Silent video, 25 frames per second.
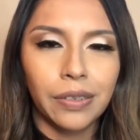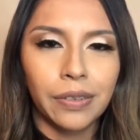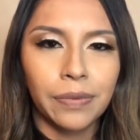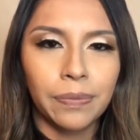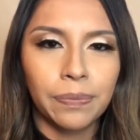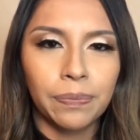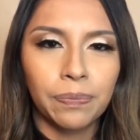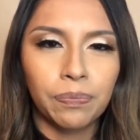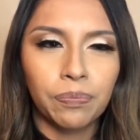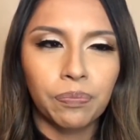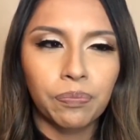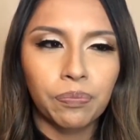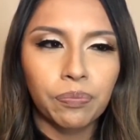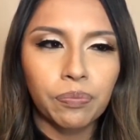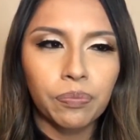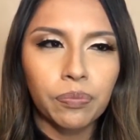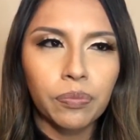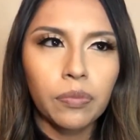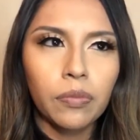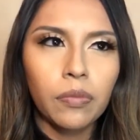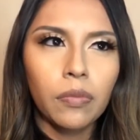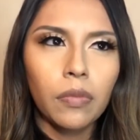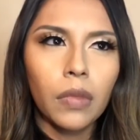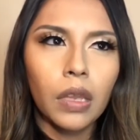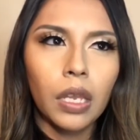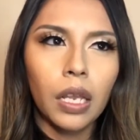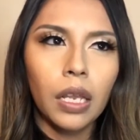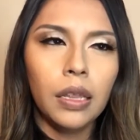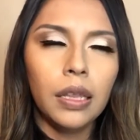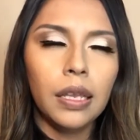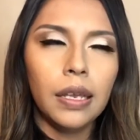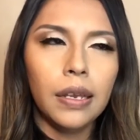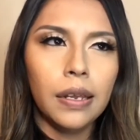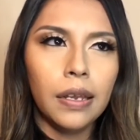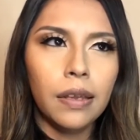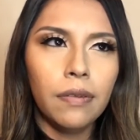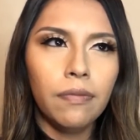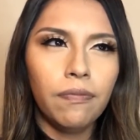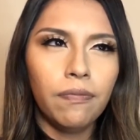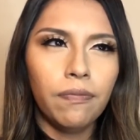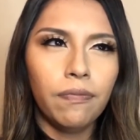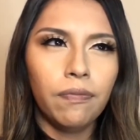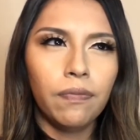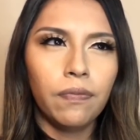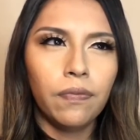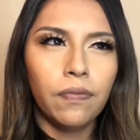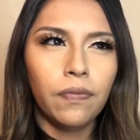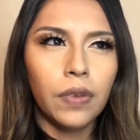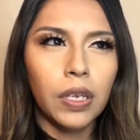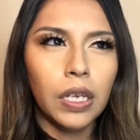And then I
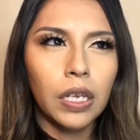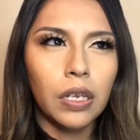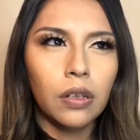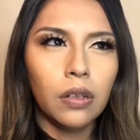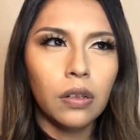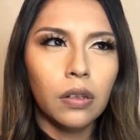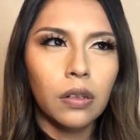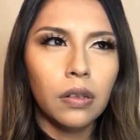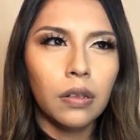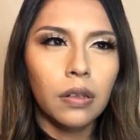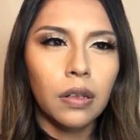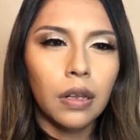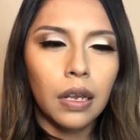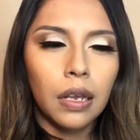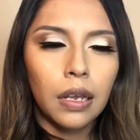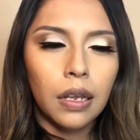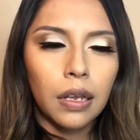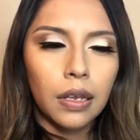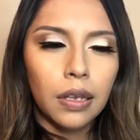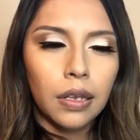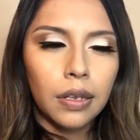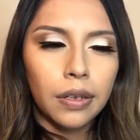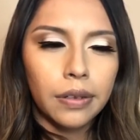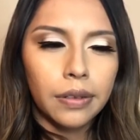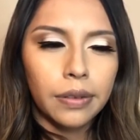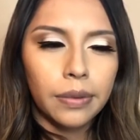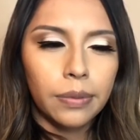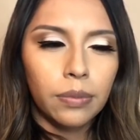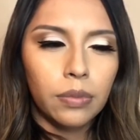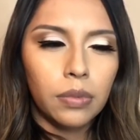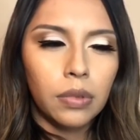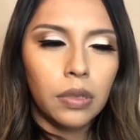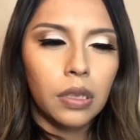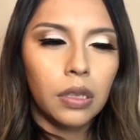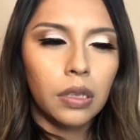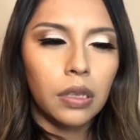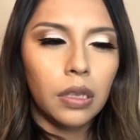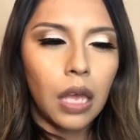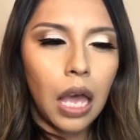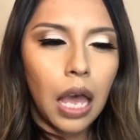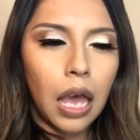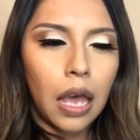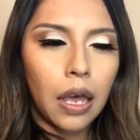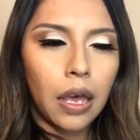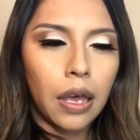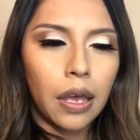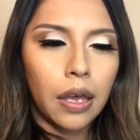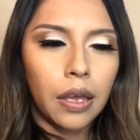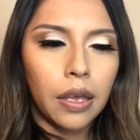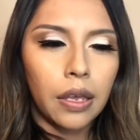feel
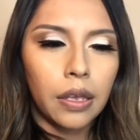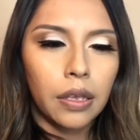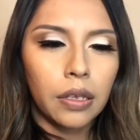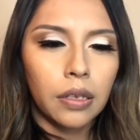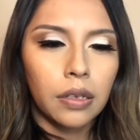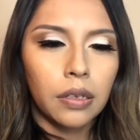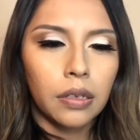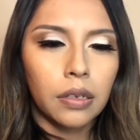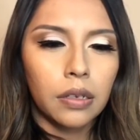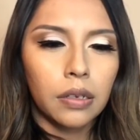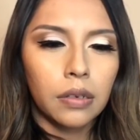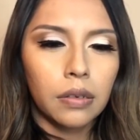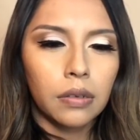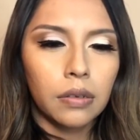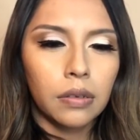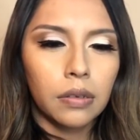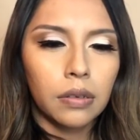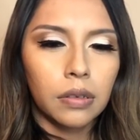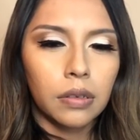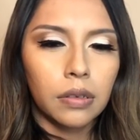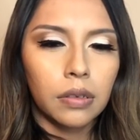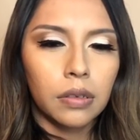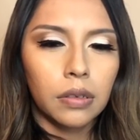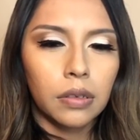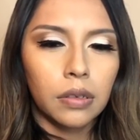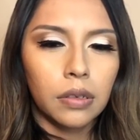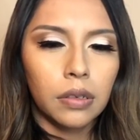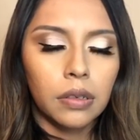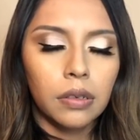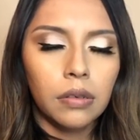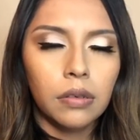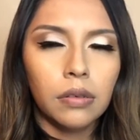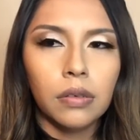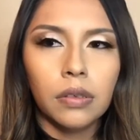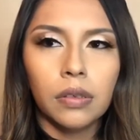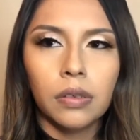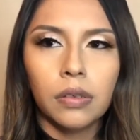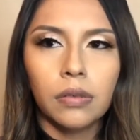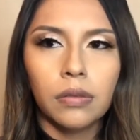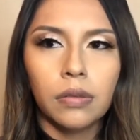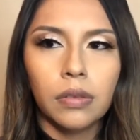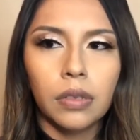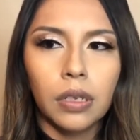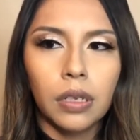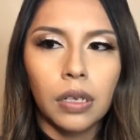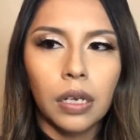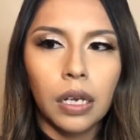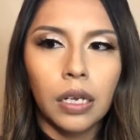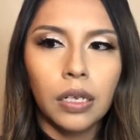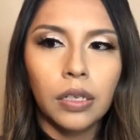that, I don't know, that
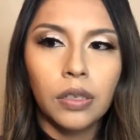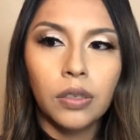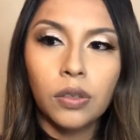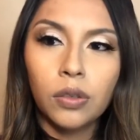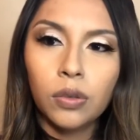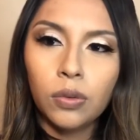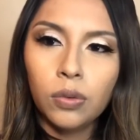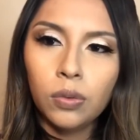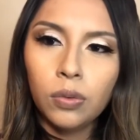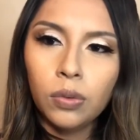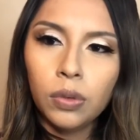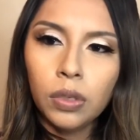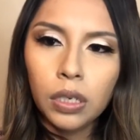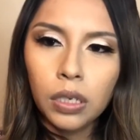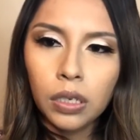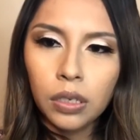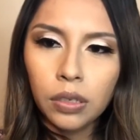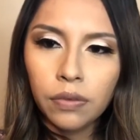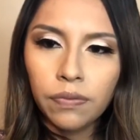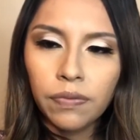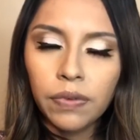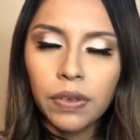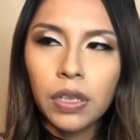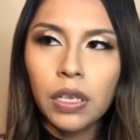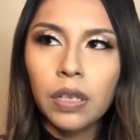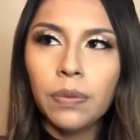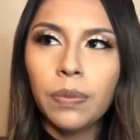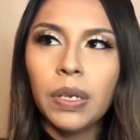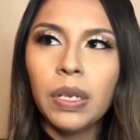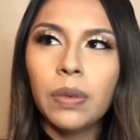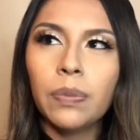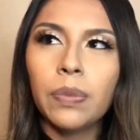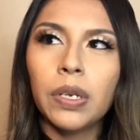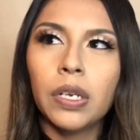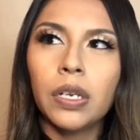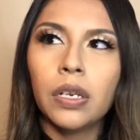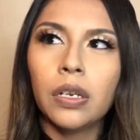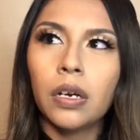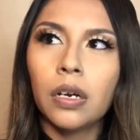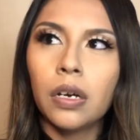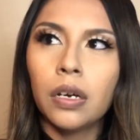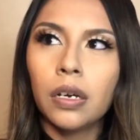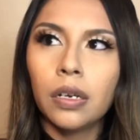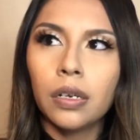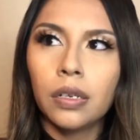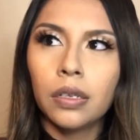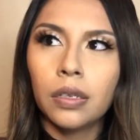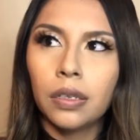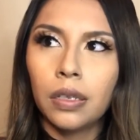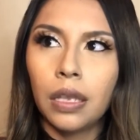I do need to fill them in, but not
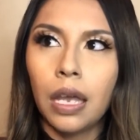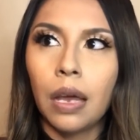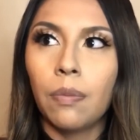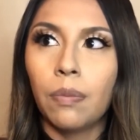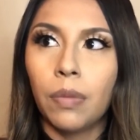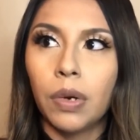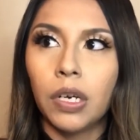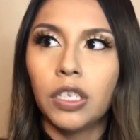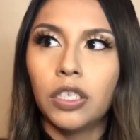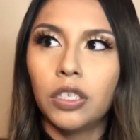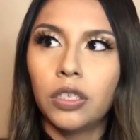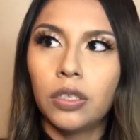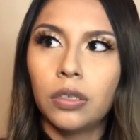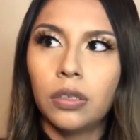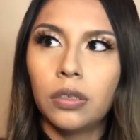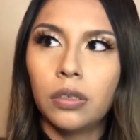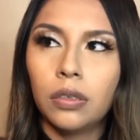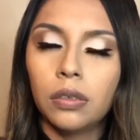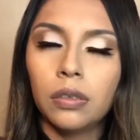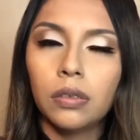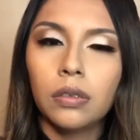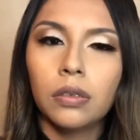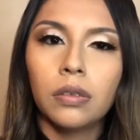that much. You know?